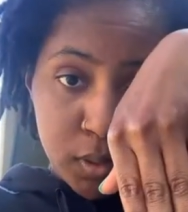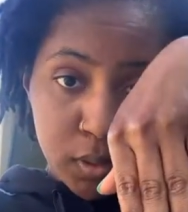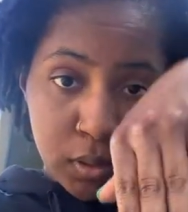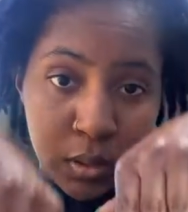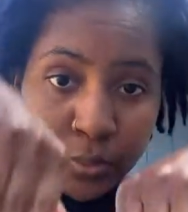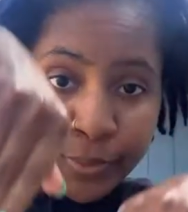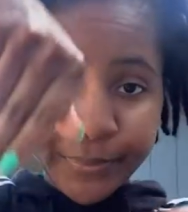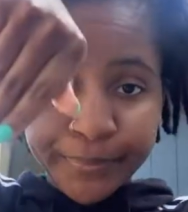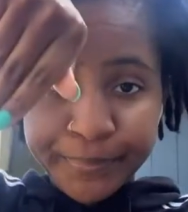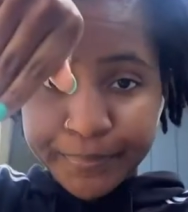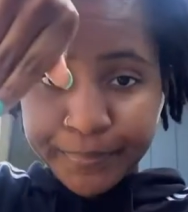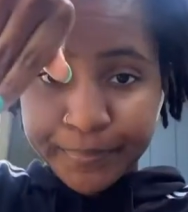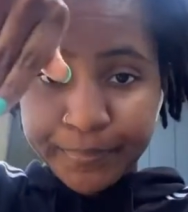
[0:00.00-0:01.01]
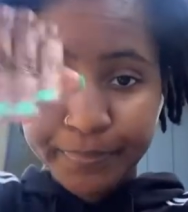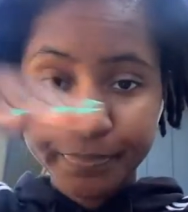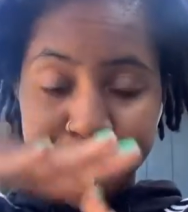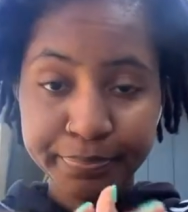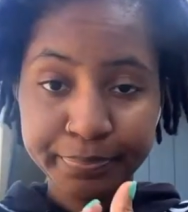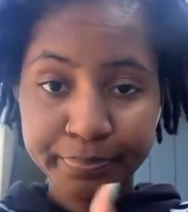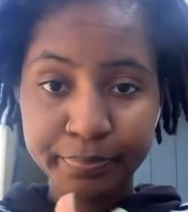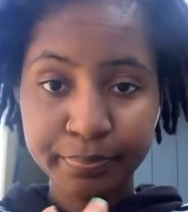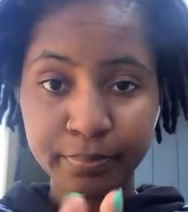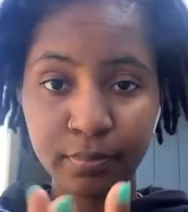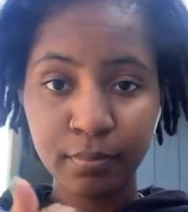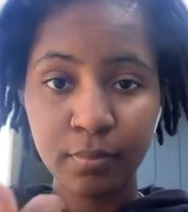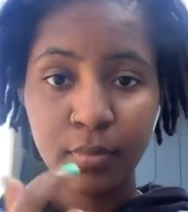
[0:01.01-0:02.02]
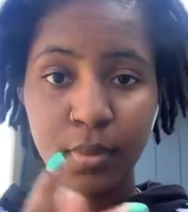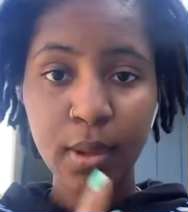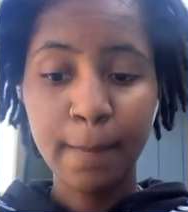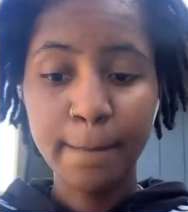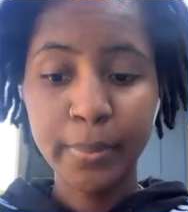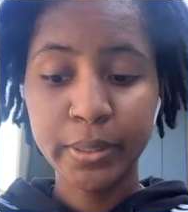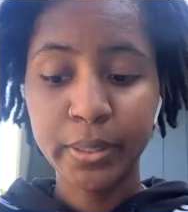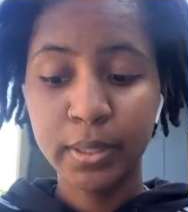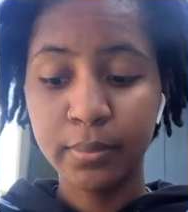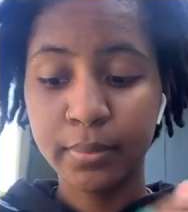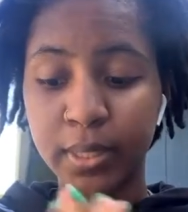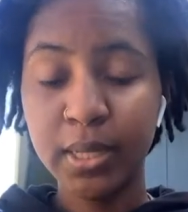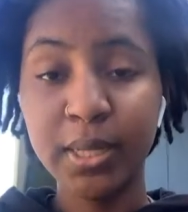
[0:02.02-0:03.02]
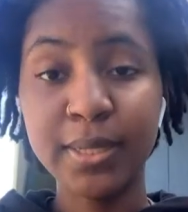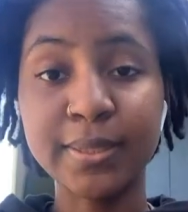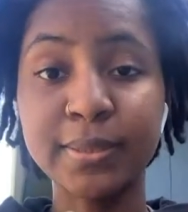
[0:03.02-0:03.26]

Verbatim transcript: But yeah,